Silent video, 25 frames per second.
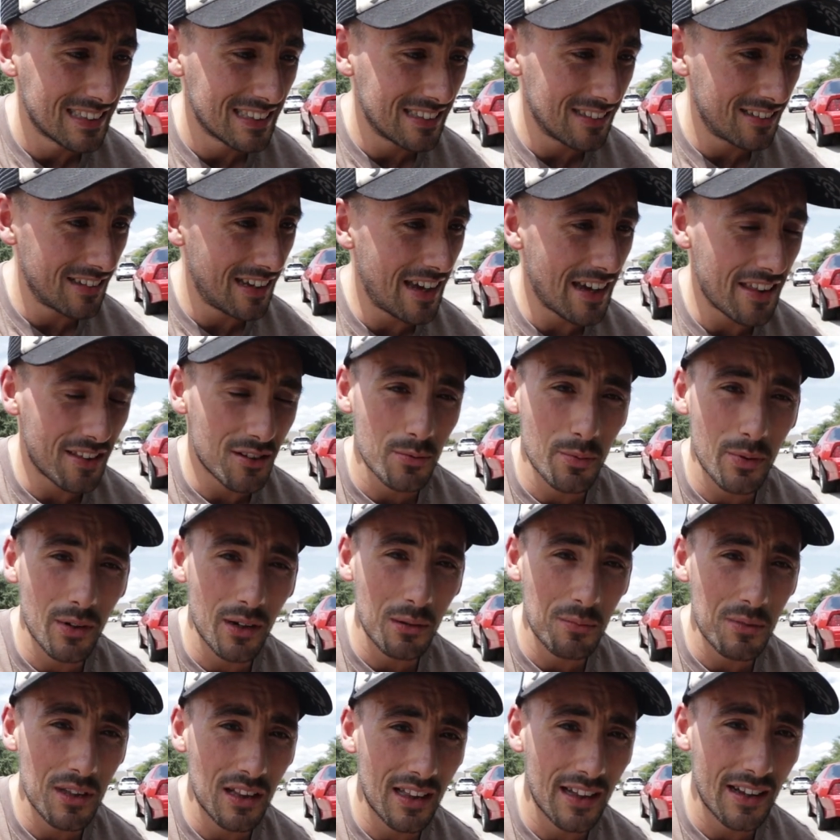So yeah, there's
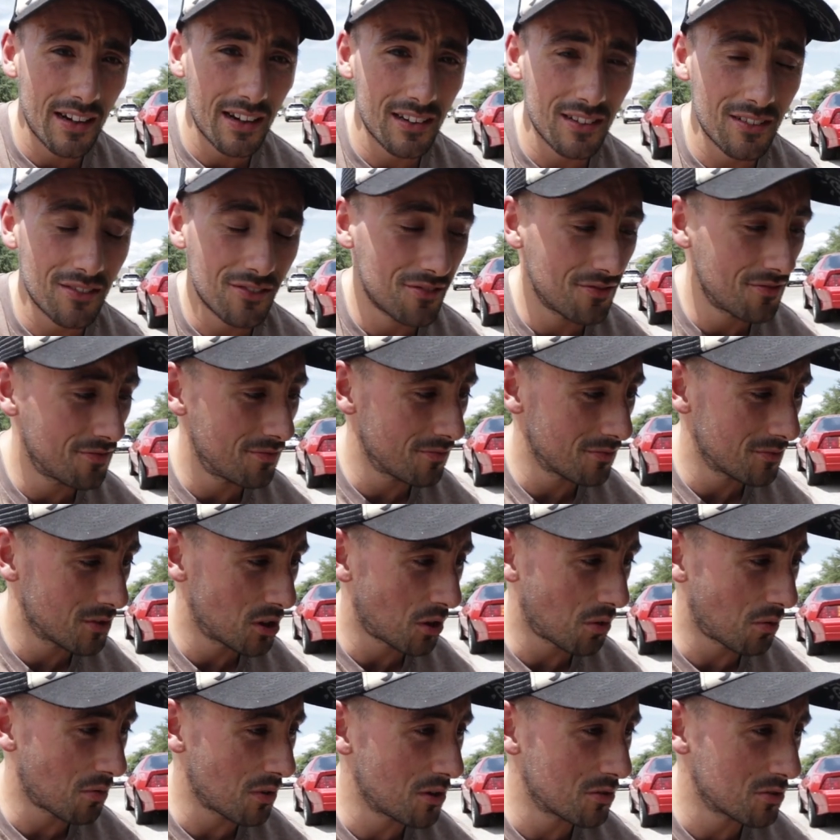probably gonna be a lot of
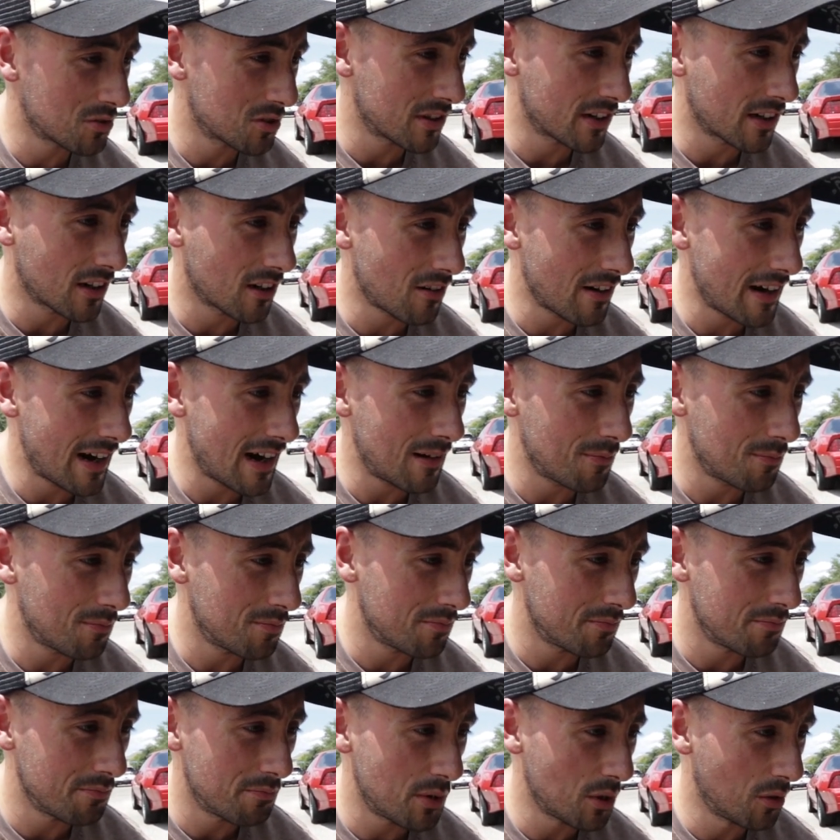corrosion and crap
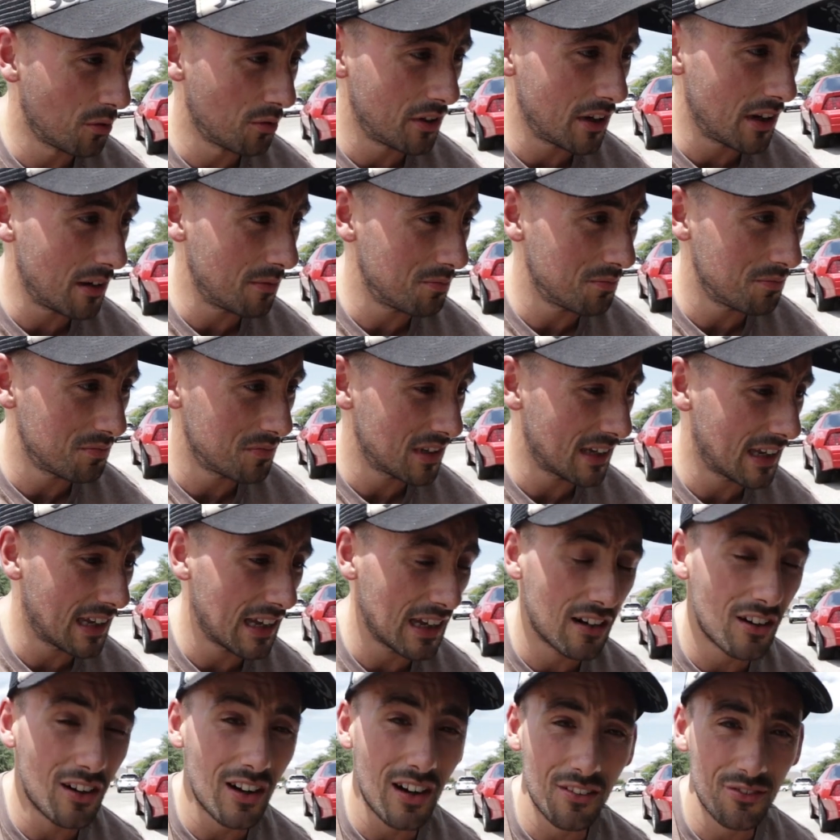build up to
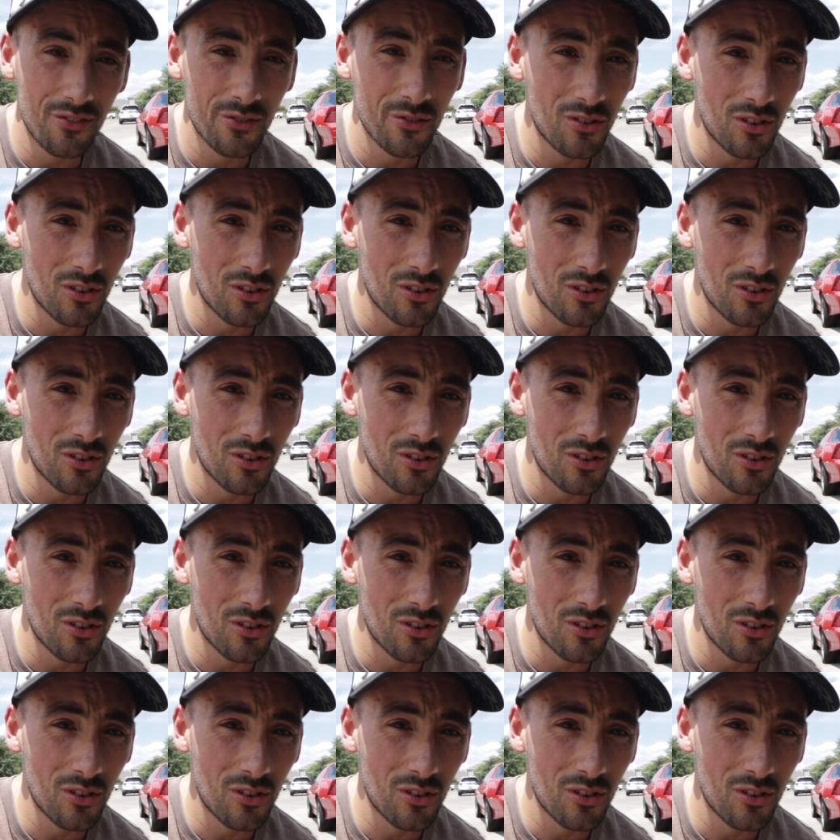get off.